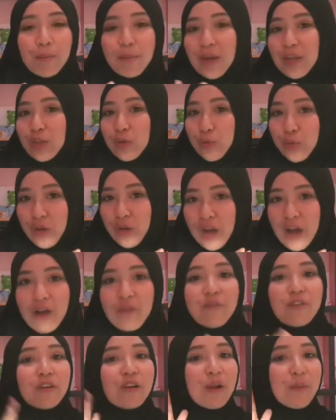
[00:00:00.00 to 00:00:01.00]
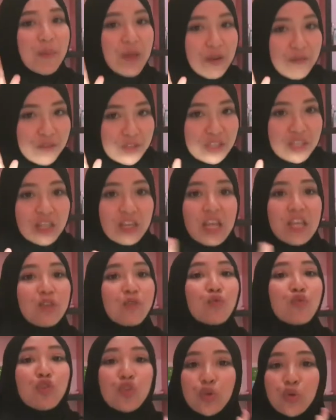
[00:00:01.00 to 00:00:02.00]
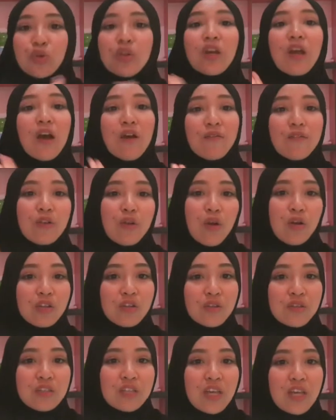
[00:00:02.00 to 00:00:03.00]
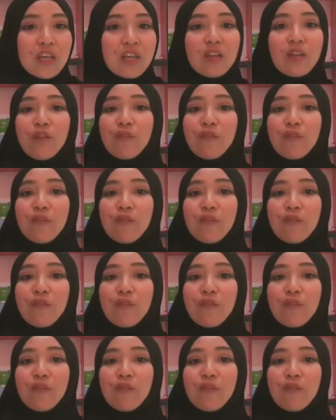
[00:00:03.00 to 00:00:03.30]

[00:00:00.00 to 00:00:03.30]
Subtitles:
but you cover up everything that you should cover on your skin.